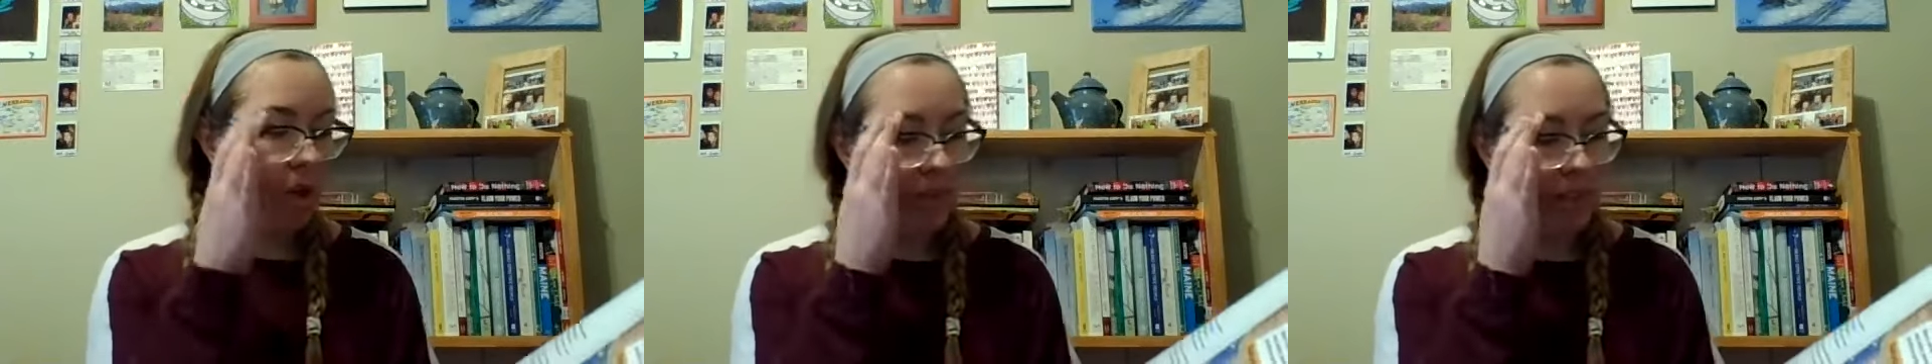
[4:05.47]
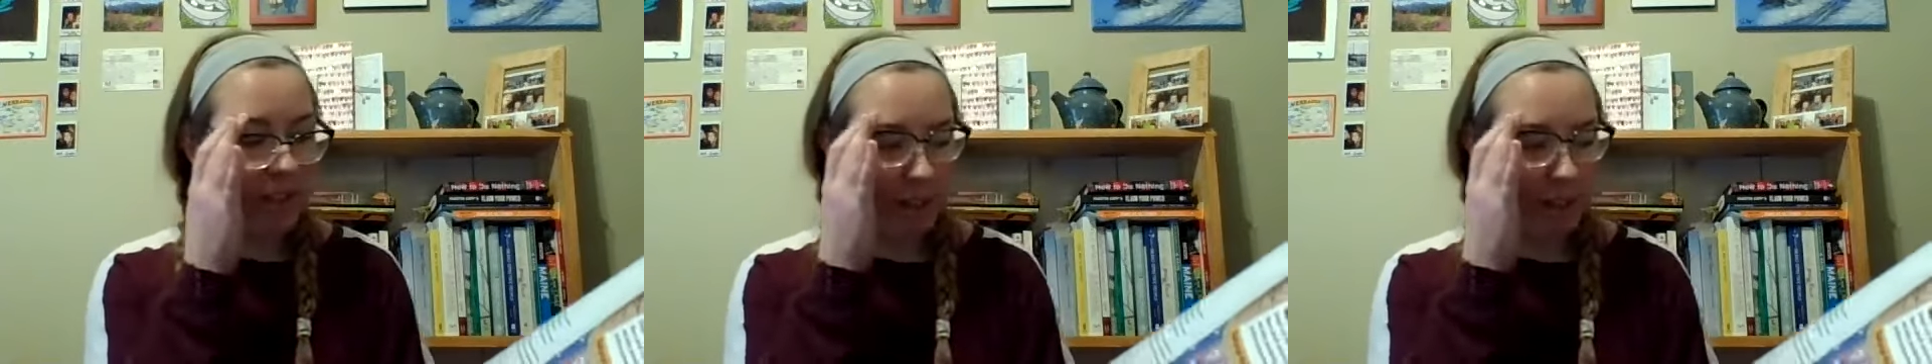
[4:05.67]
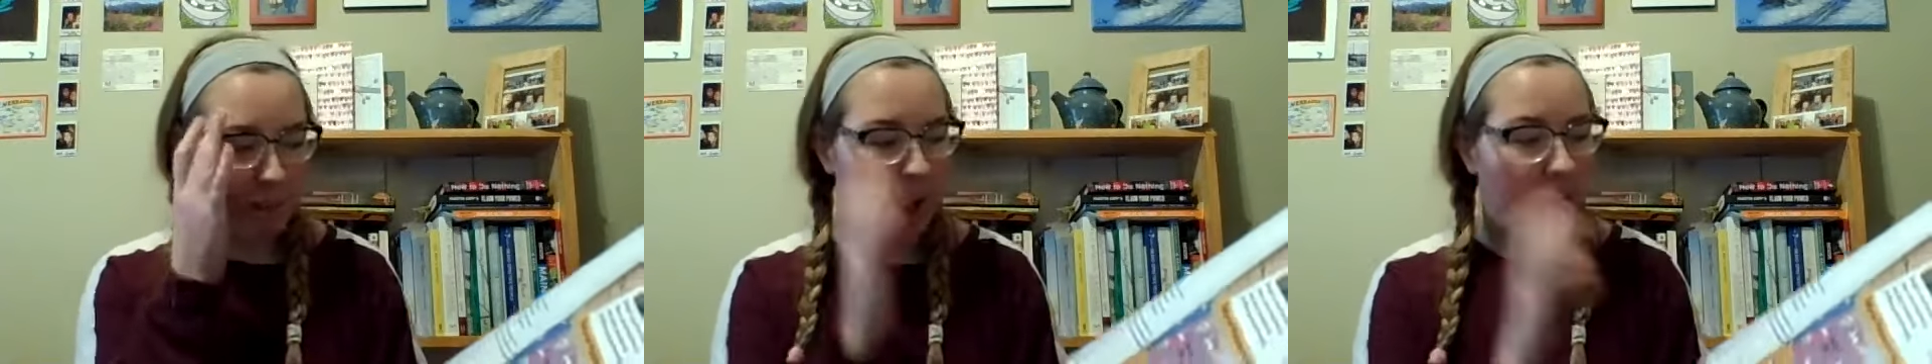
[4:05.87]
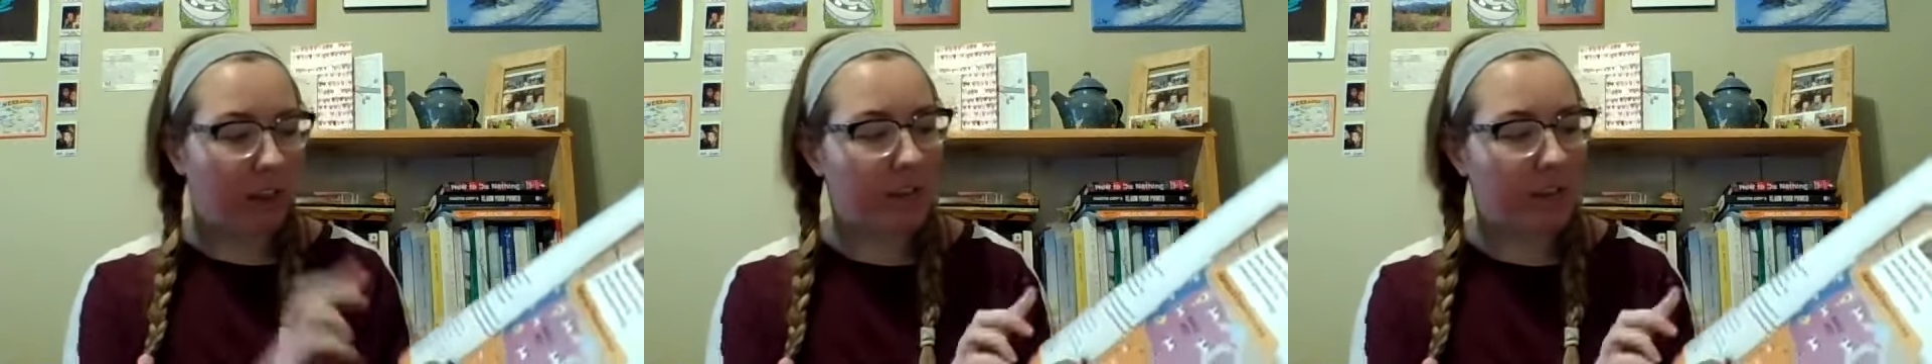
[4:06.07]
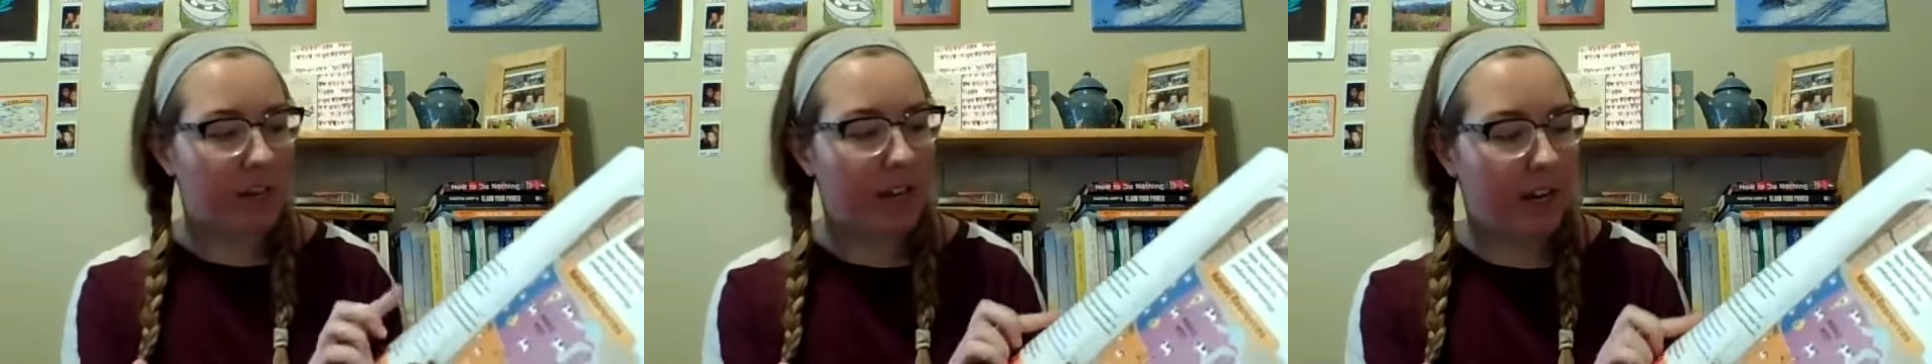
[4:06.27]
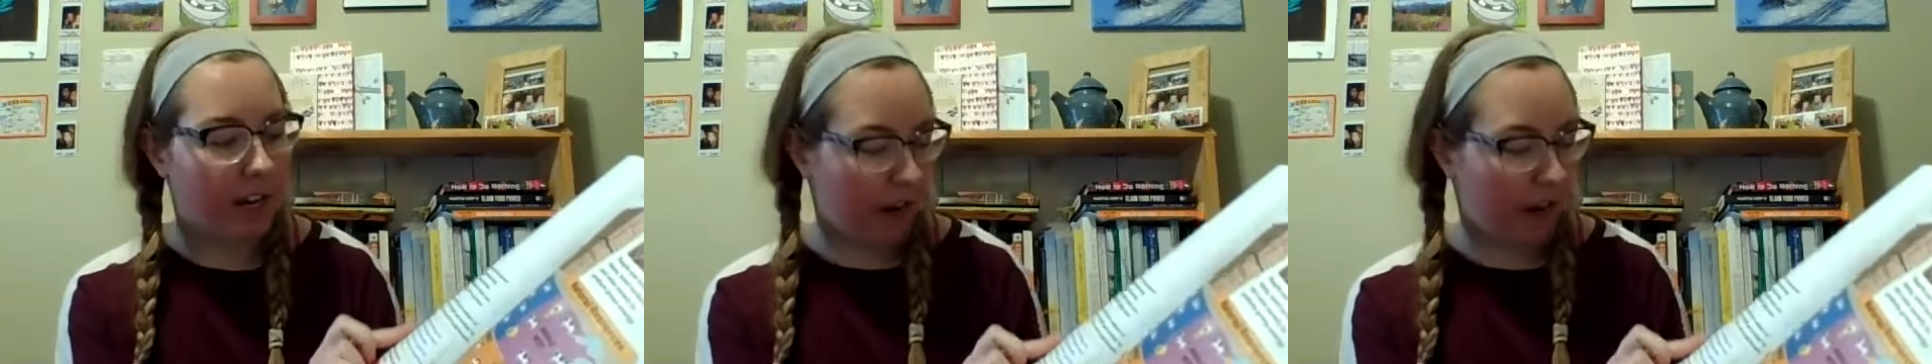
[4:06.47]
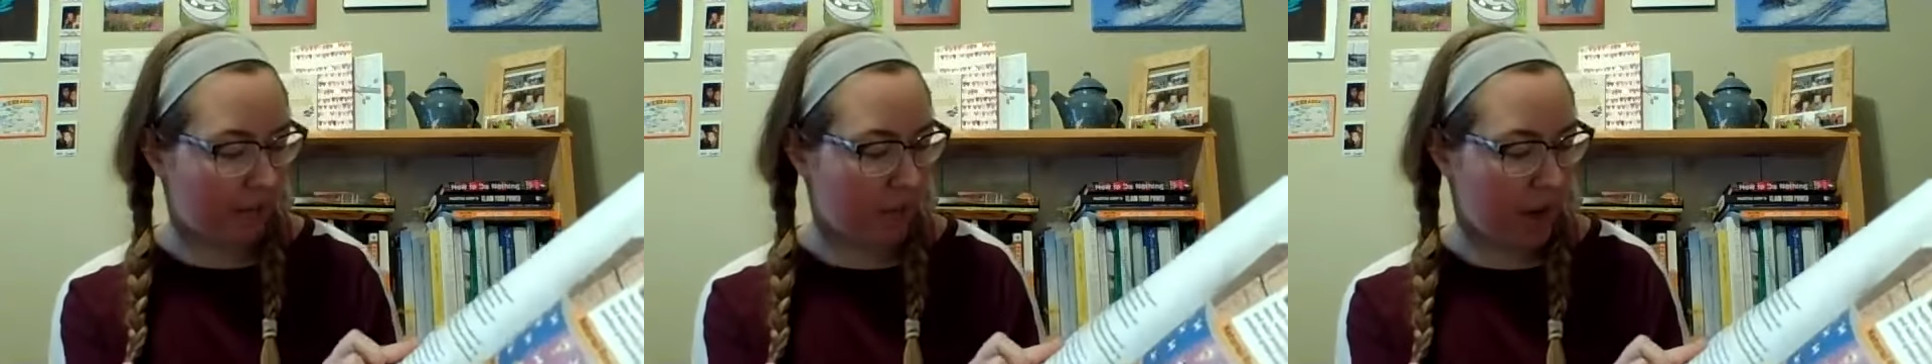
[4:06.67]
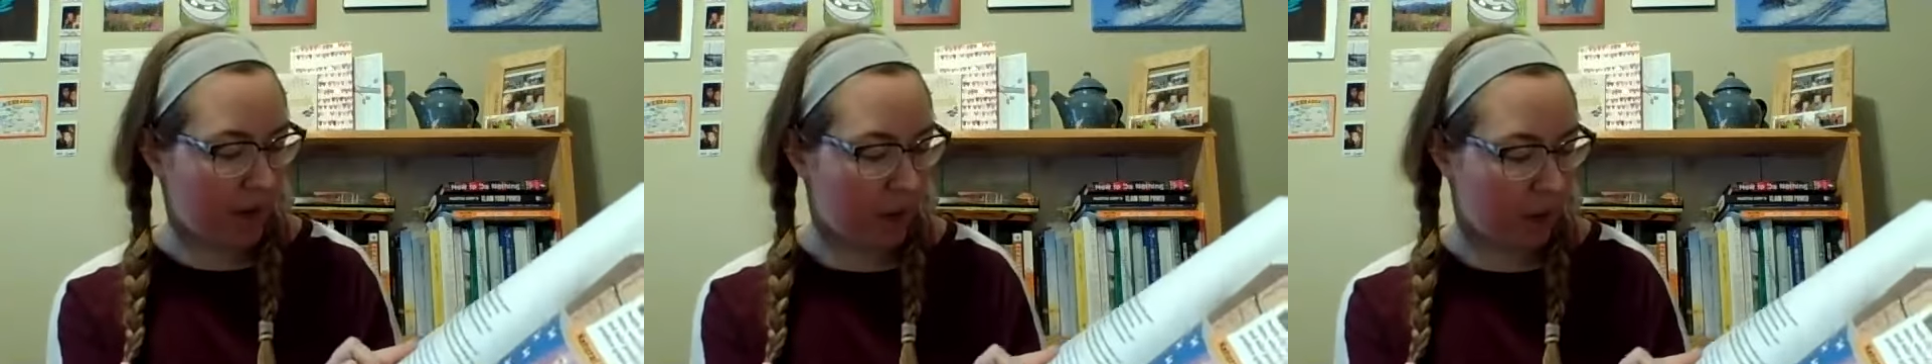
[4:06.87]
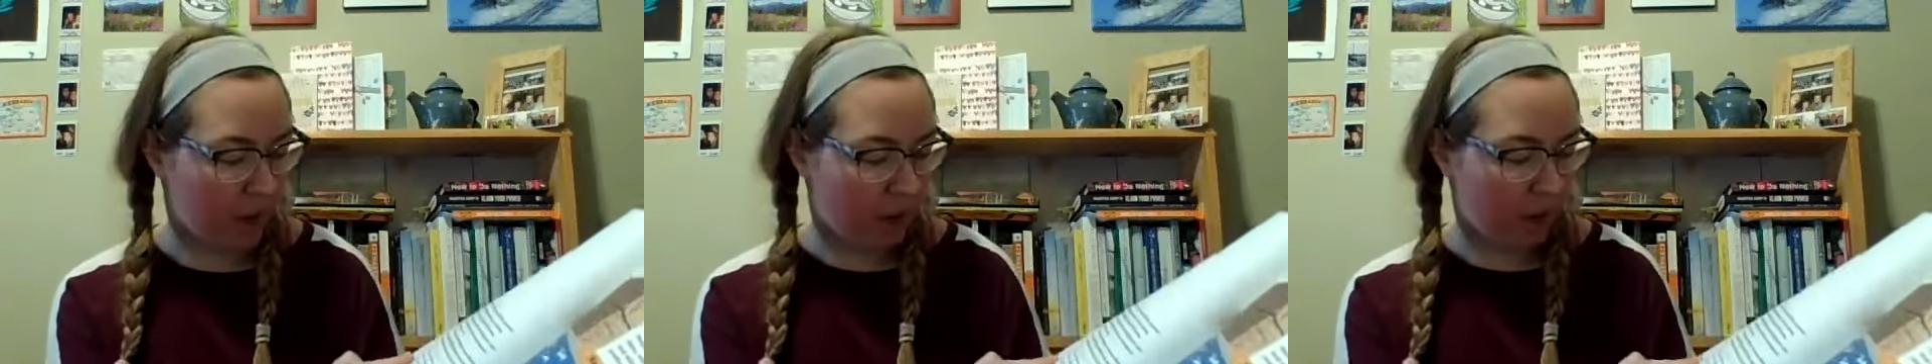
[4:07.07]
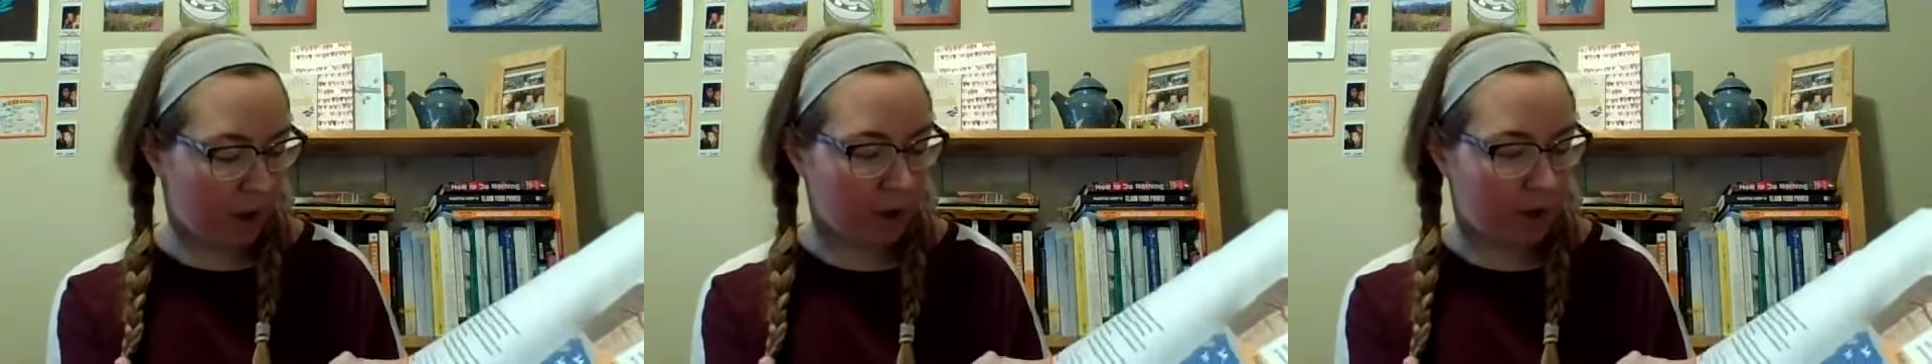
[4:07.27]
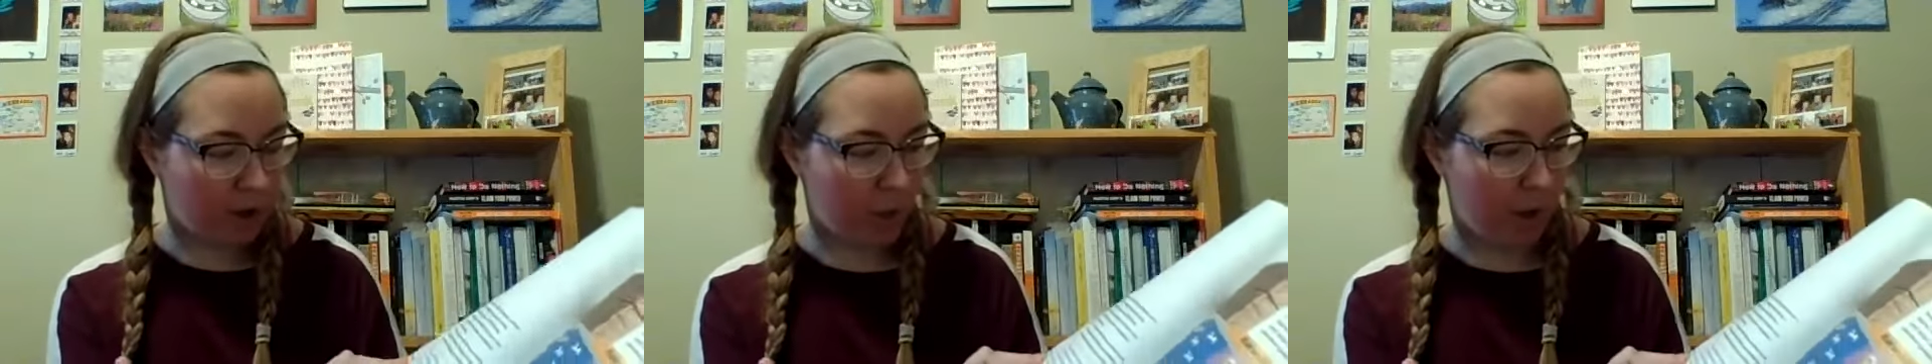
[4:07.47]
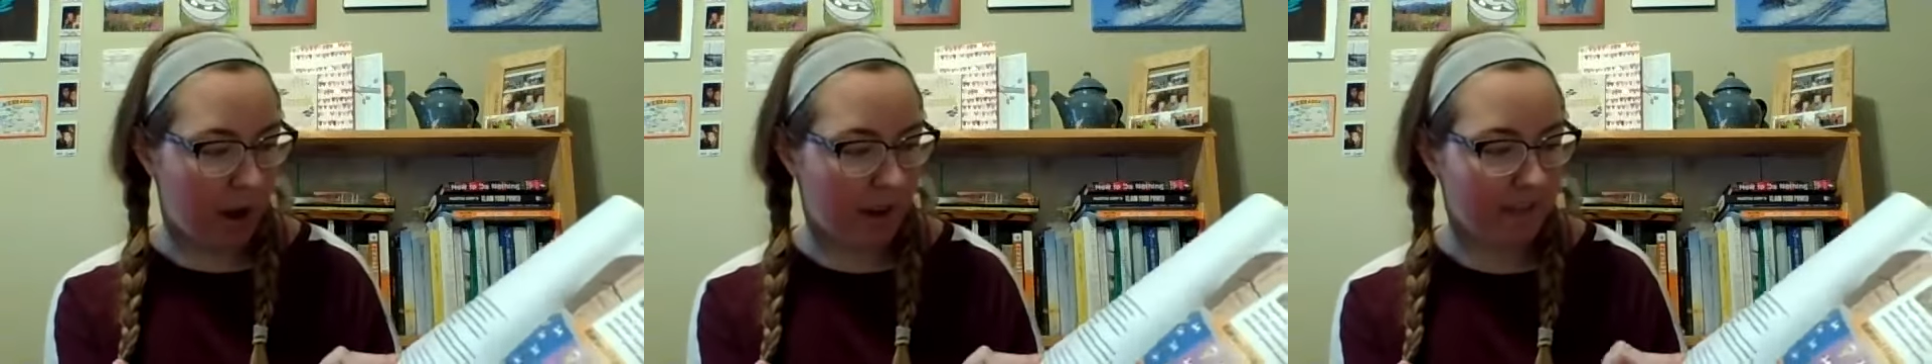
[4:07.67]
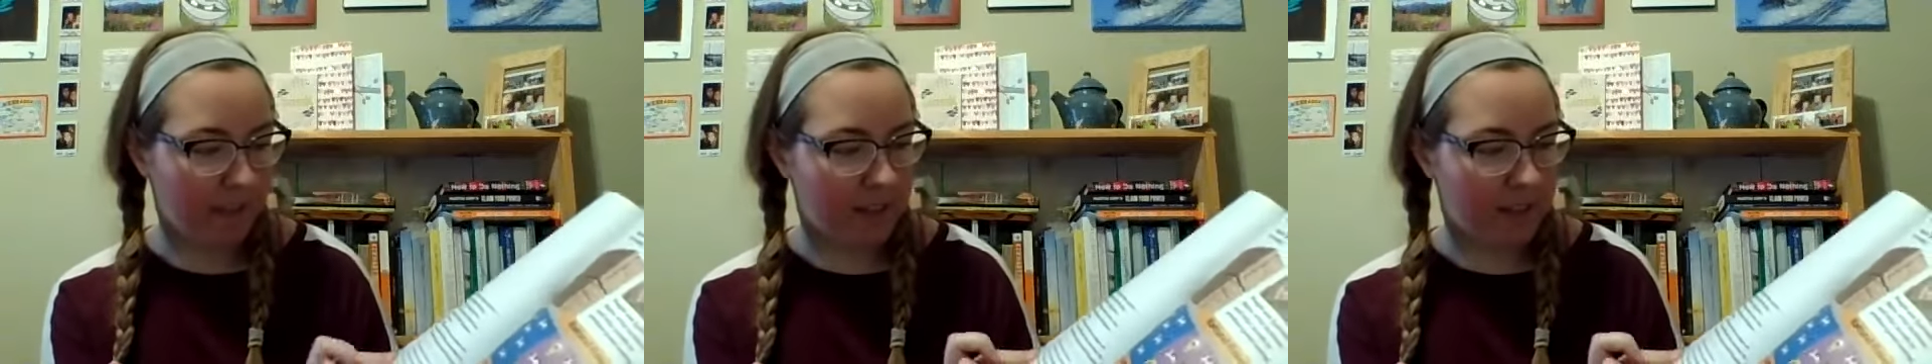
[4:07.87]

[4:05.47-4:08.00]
this little box right here on page 212,